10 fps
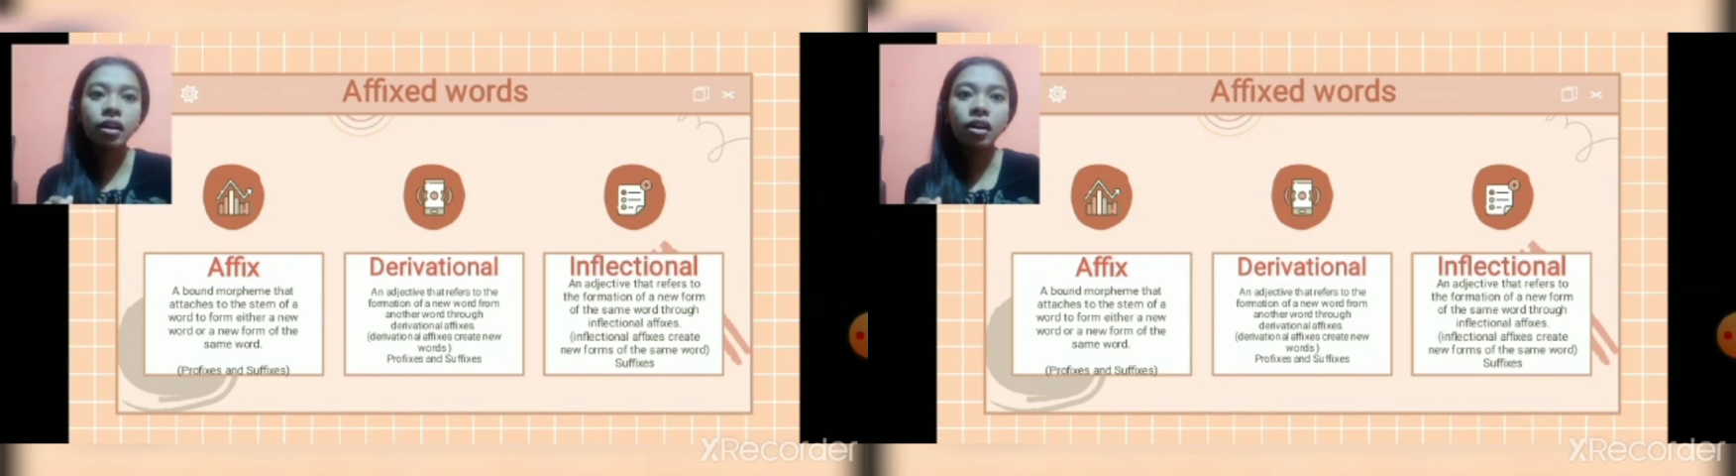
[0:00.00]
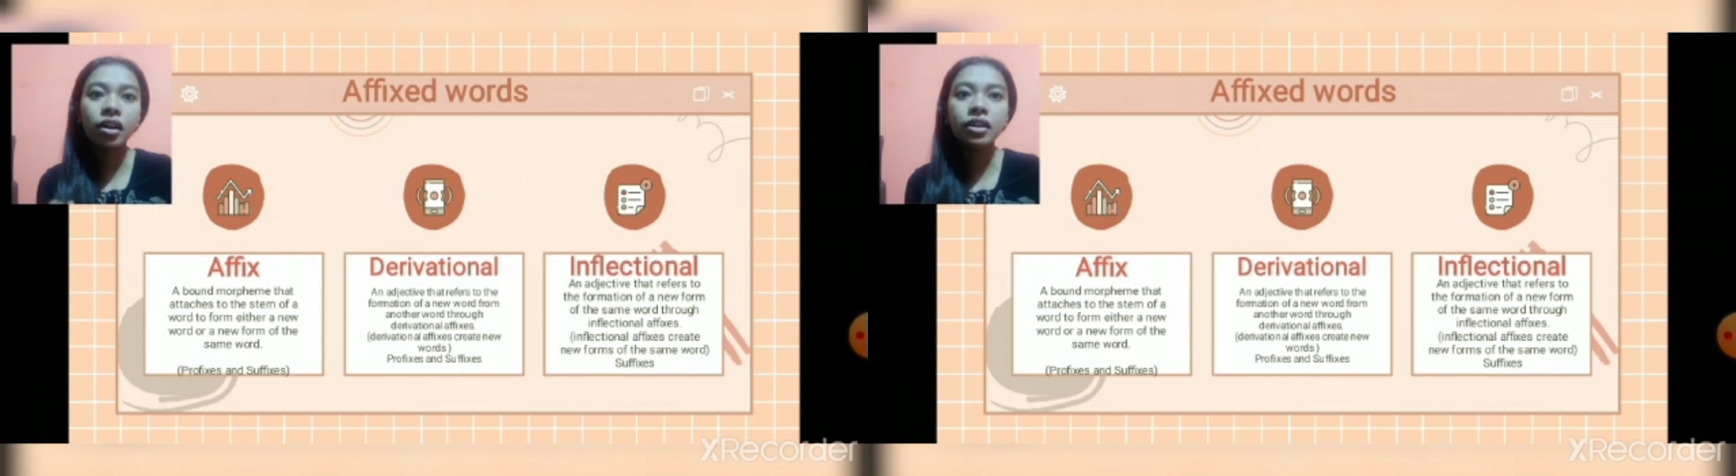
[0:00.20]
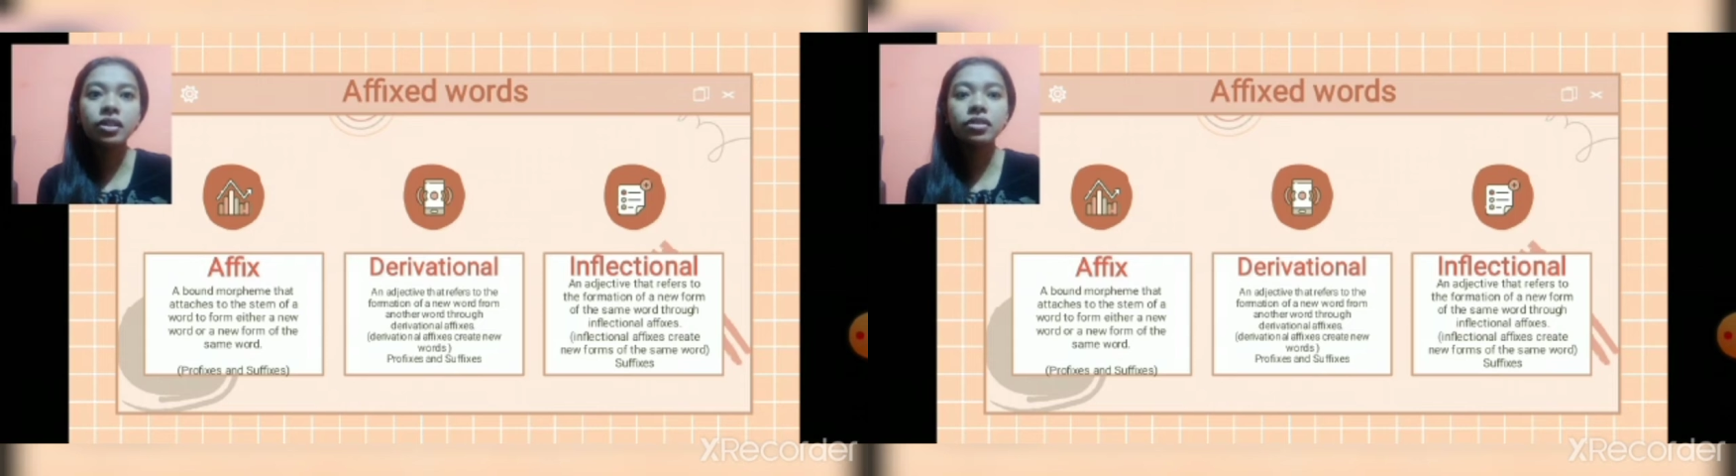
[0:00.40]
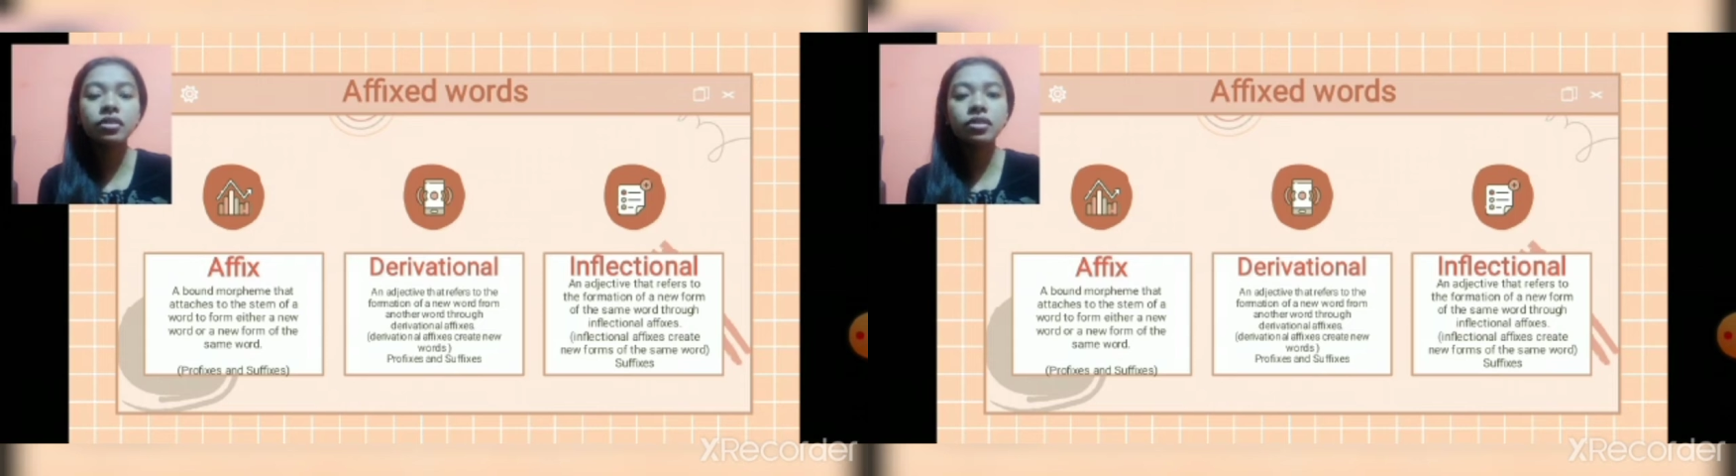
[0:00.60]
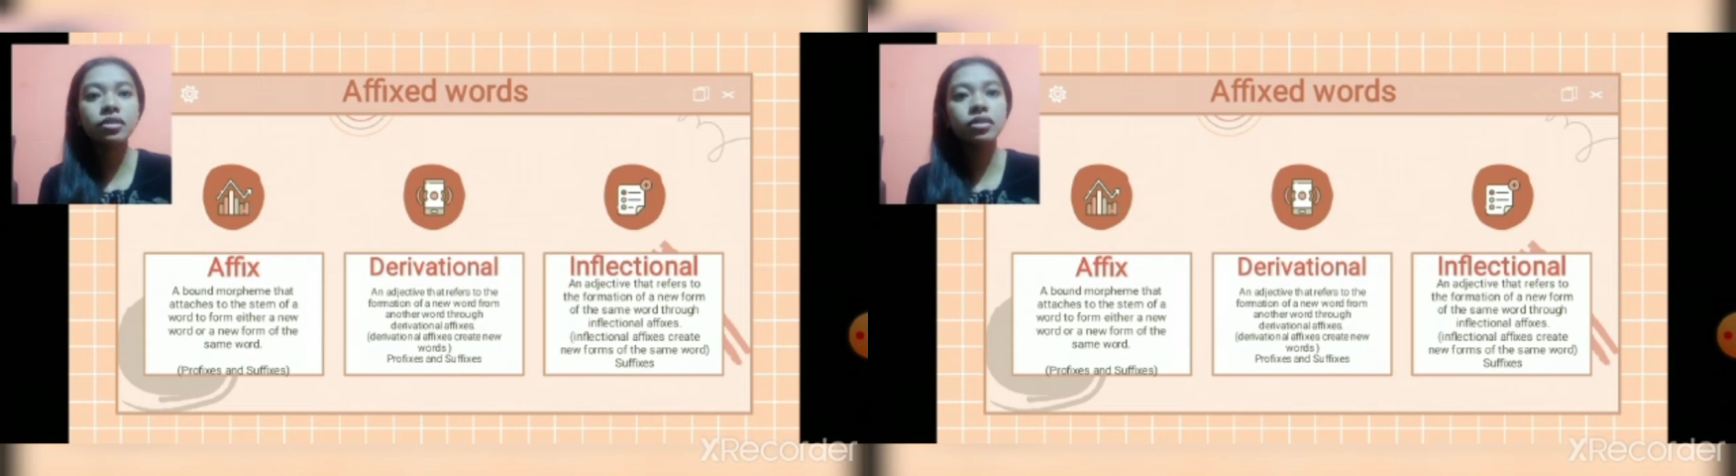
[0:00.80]
are
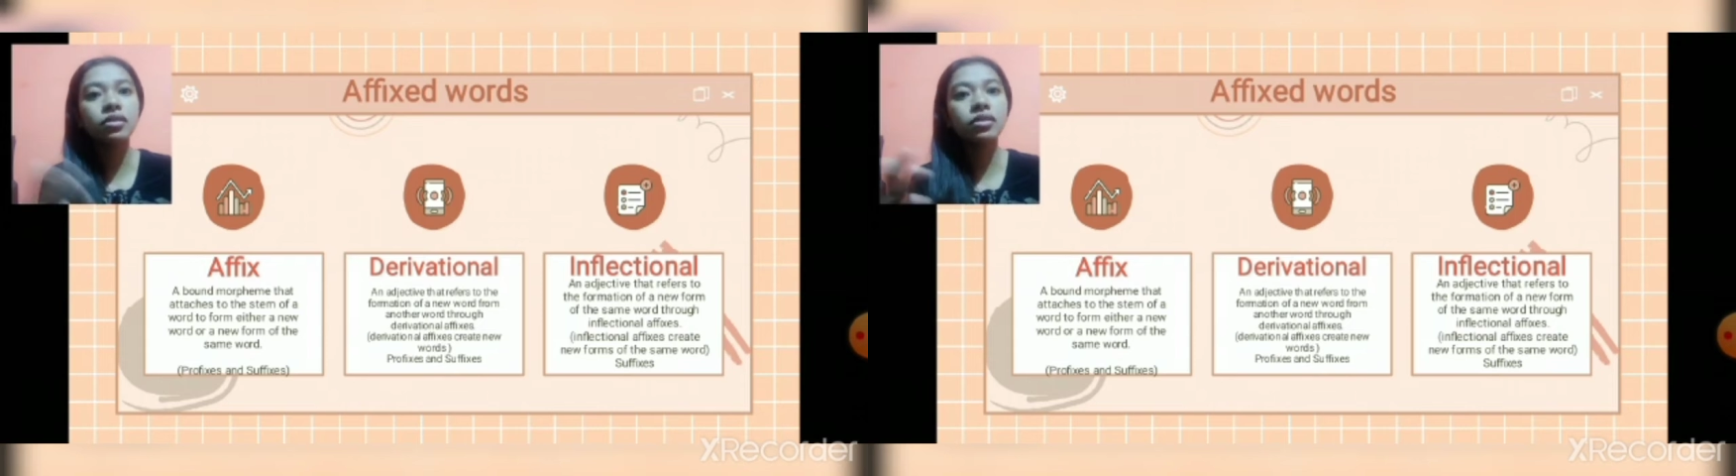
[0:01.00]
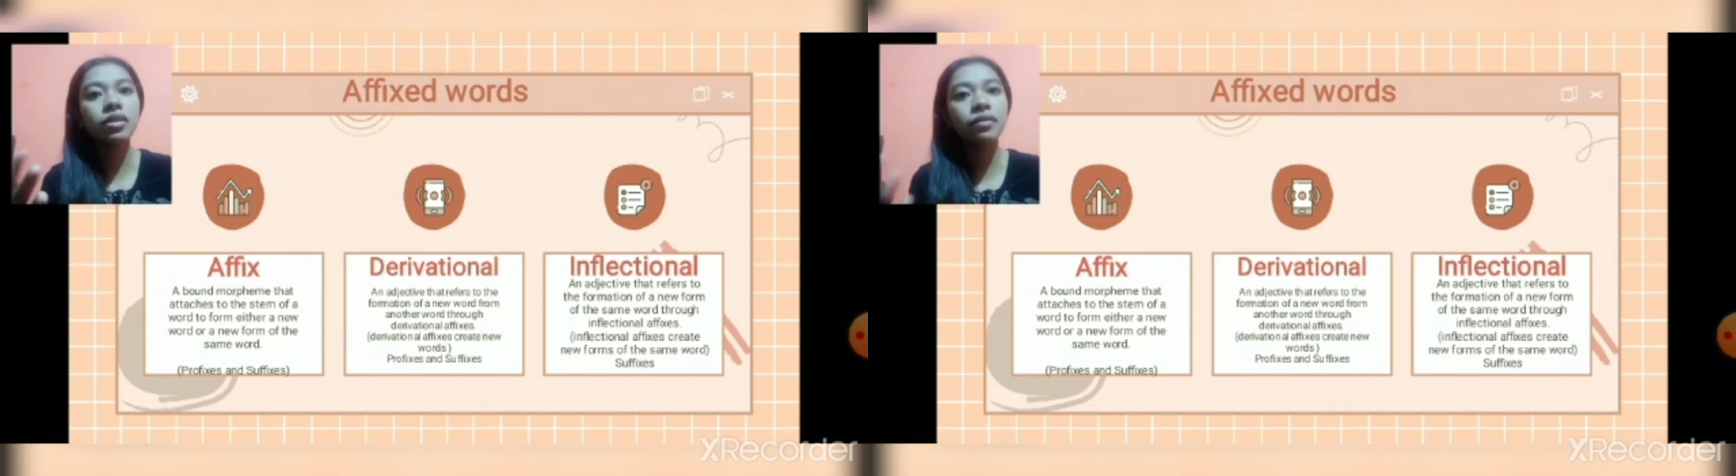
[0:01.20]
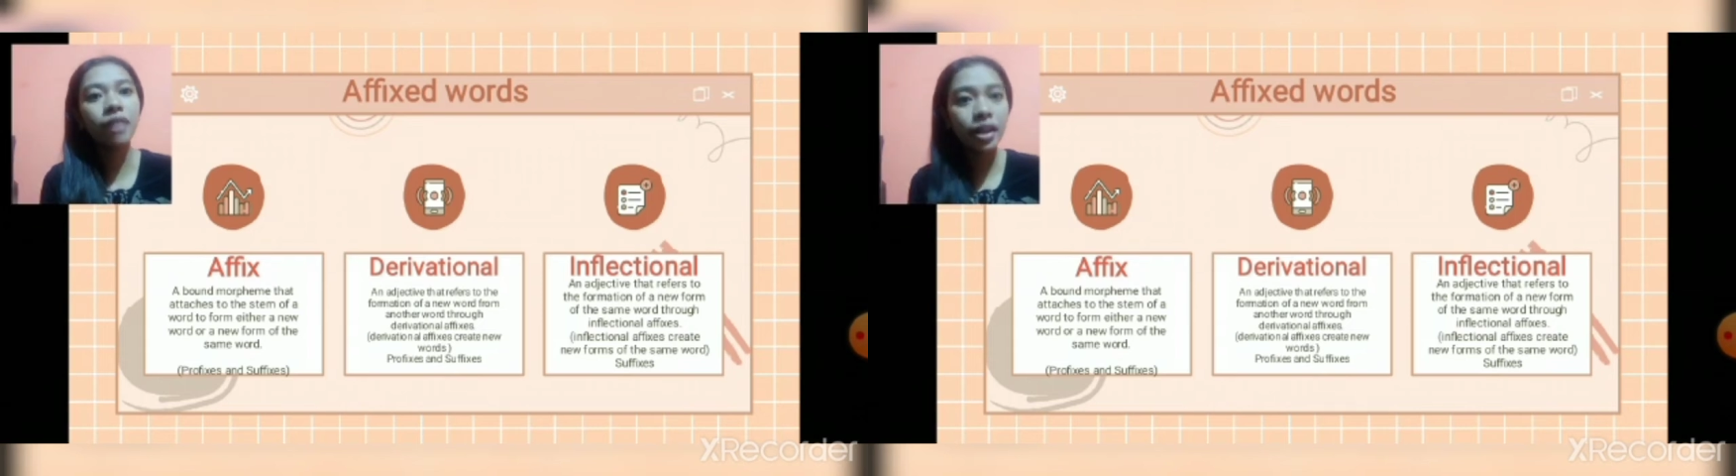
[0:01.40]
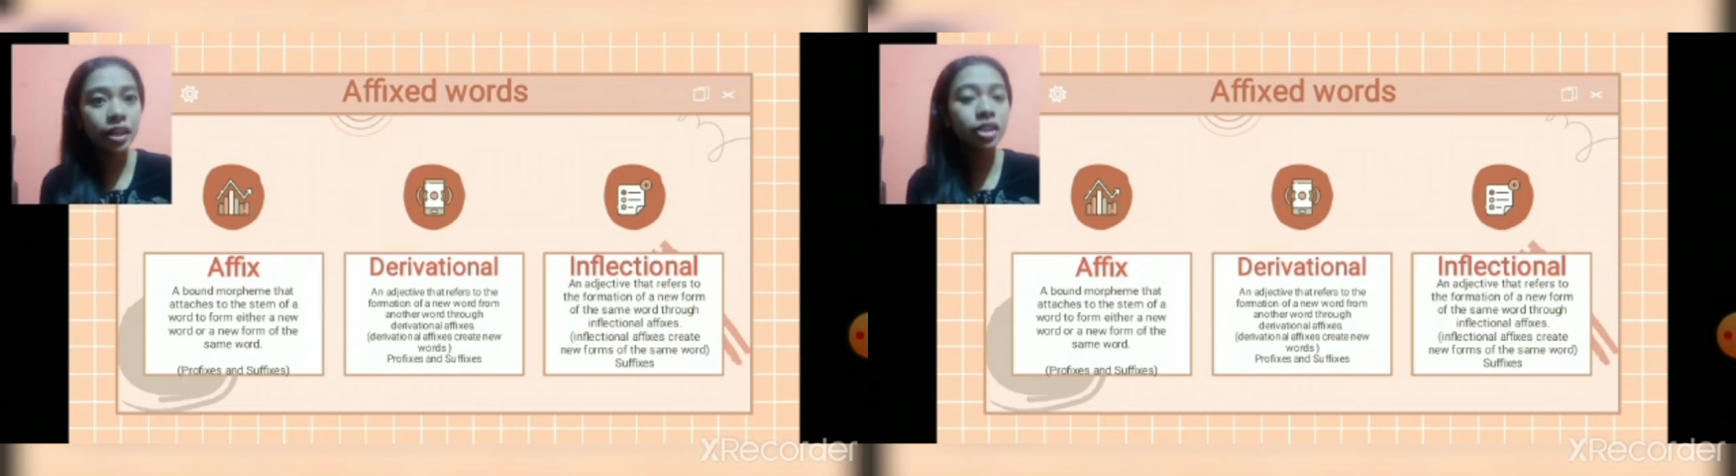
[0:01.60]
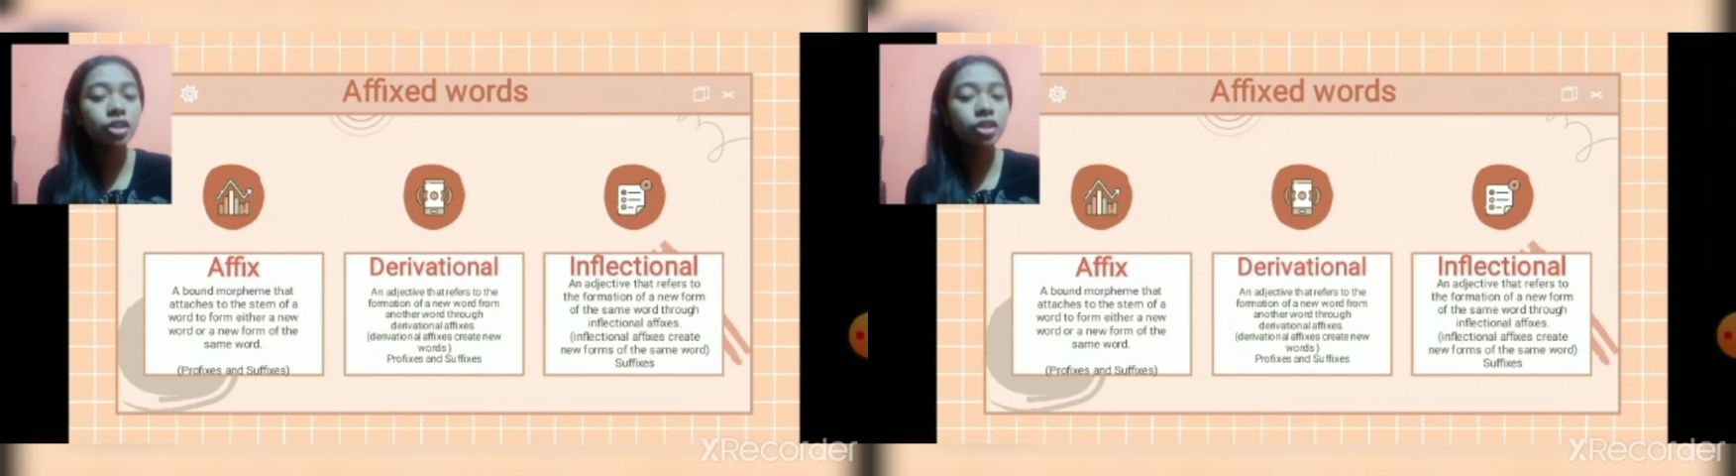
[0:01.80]
divided